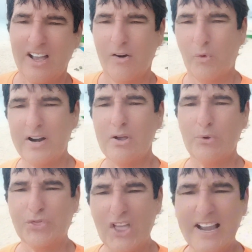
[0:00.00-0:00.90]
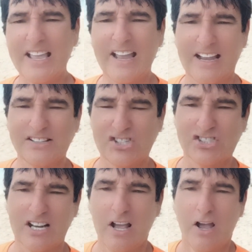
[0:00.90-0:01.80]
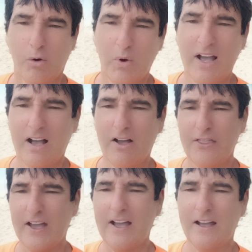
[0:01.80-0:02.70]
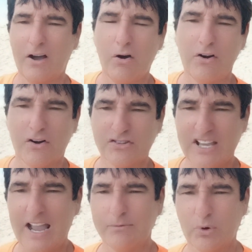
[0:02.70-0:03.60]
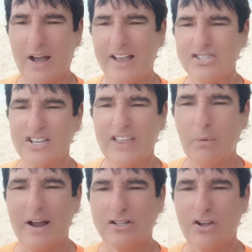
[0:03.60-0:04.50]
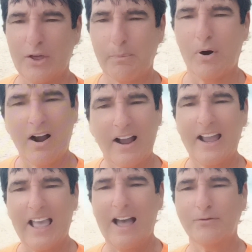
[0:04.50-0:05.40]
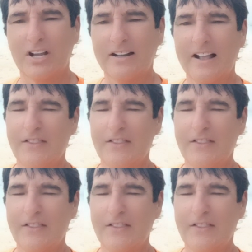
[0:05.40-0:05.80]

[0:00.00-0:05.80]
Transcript: What are you thinking? And she said, well, the owners came to us and they went to the barangay captain.